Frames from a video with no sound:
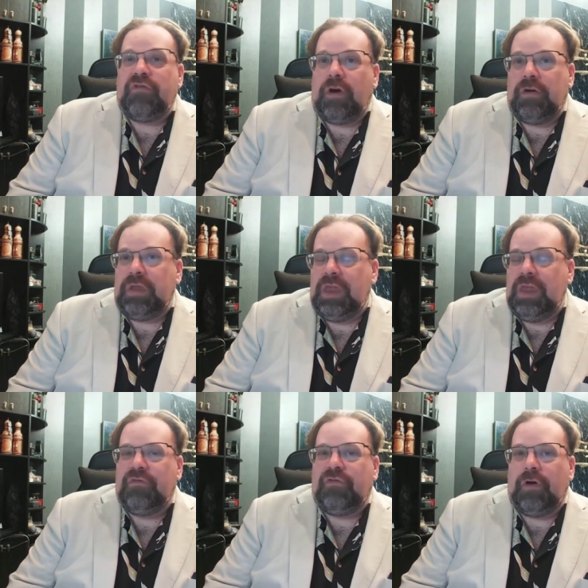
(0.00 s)
heard
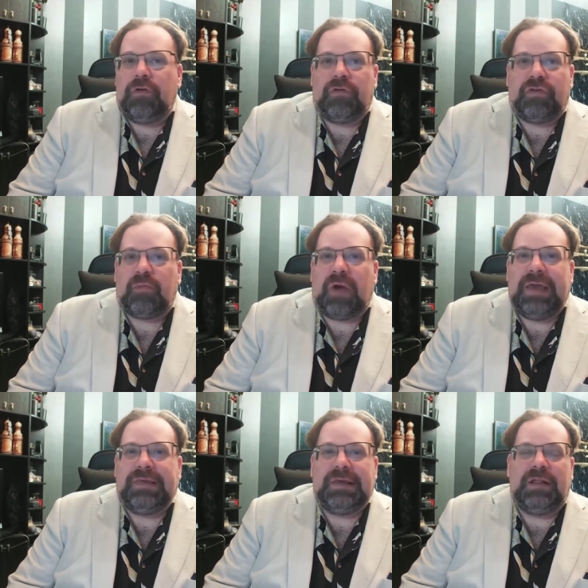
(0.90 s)
even further,
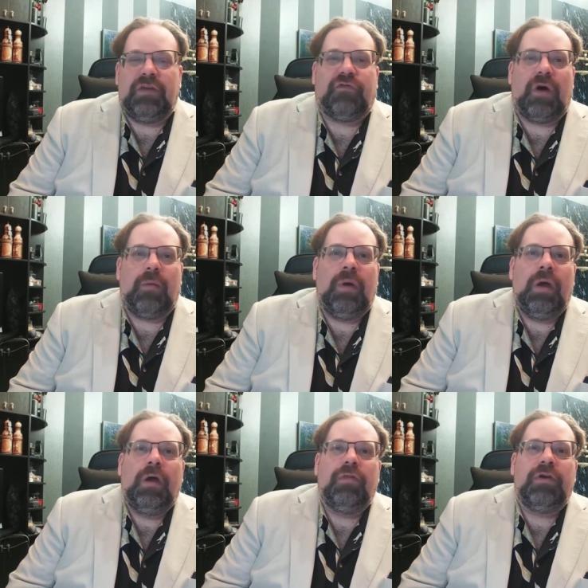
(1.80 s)
surprisingly, from
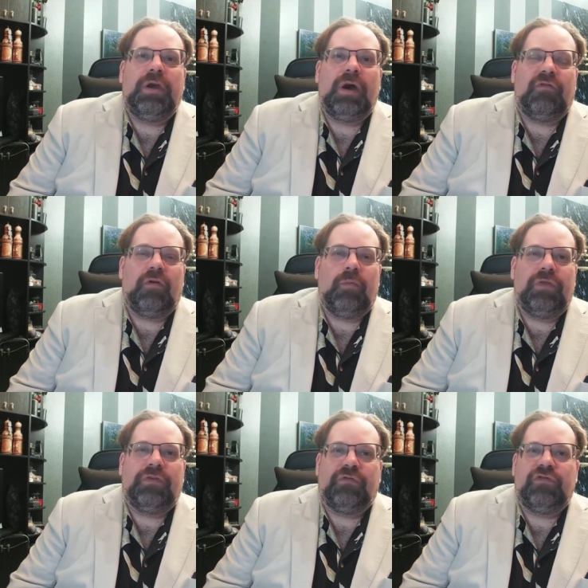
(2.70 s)
the
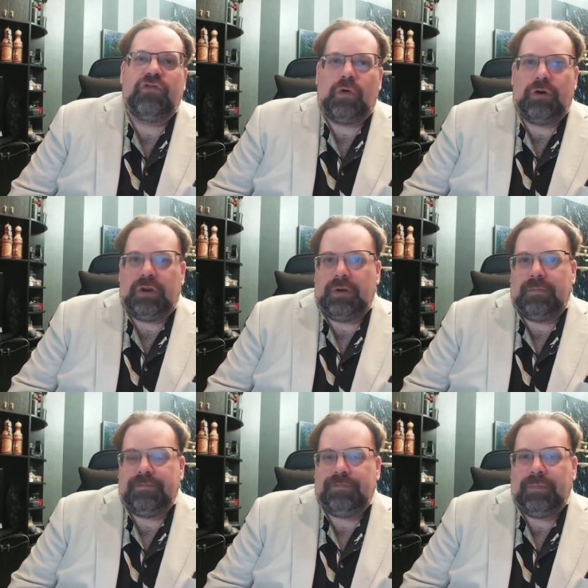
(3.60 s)
government of Jordan,
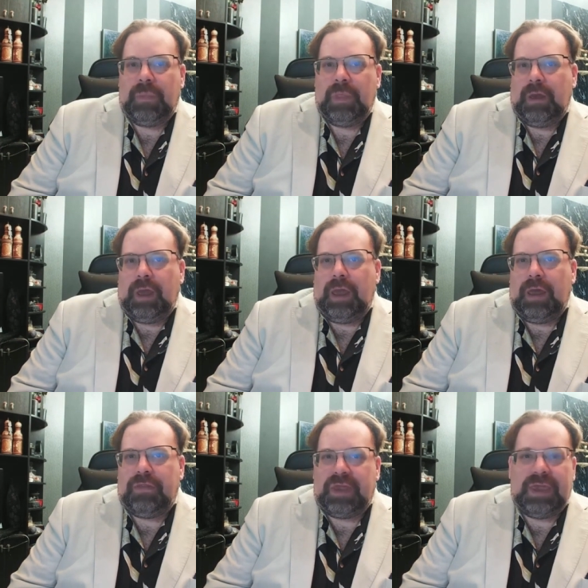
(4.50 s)

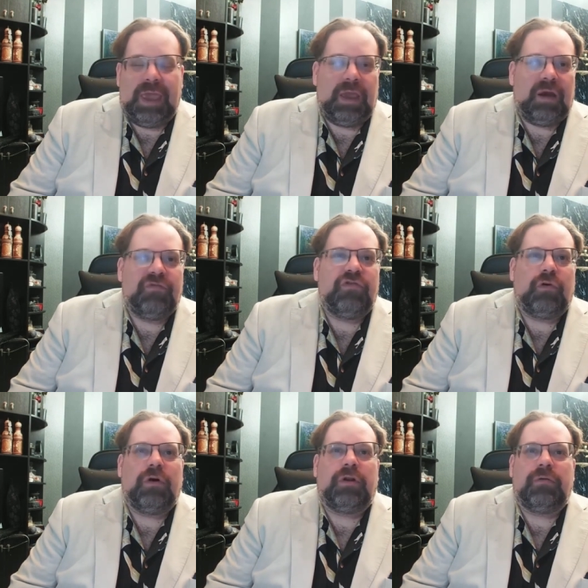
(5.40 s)
and uh, the king mm-hmm. of
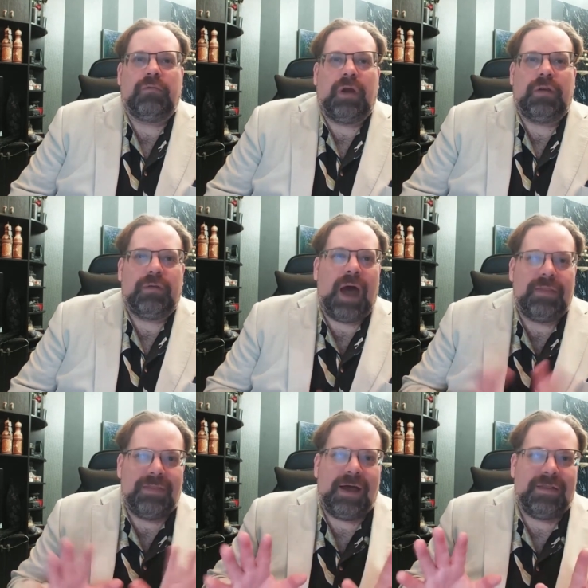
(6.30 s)
Jordan, right? Mm-hmm.
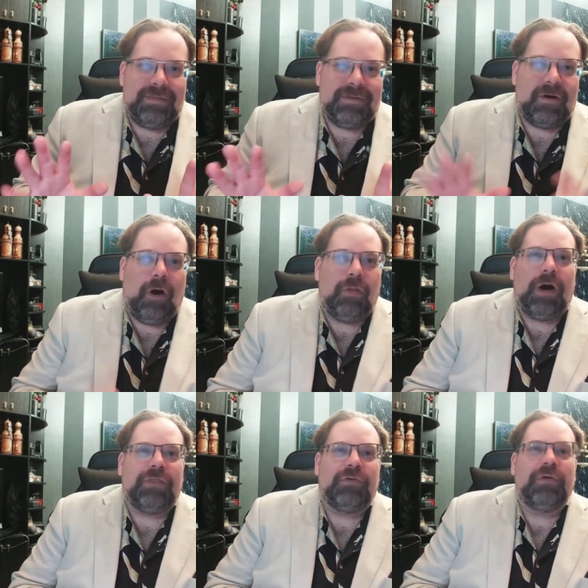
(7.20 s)
Not not called
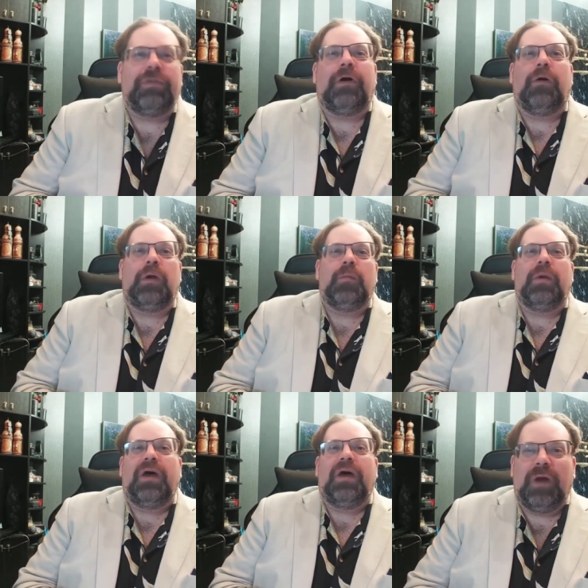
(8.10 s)
authoritarian,
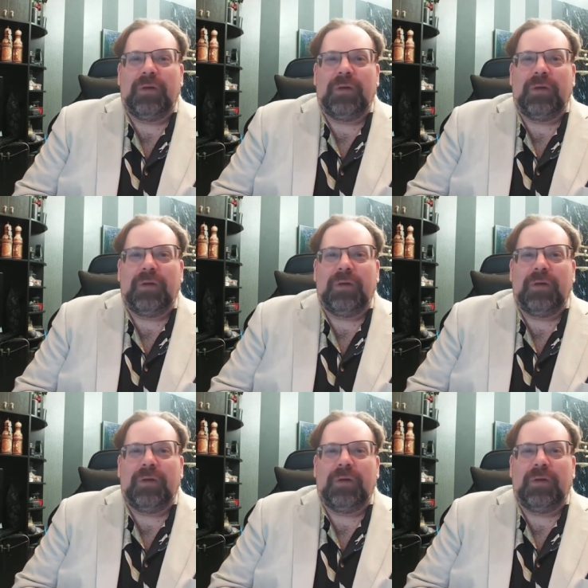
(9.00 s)
by the way,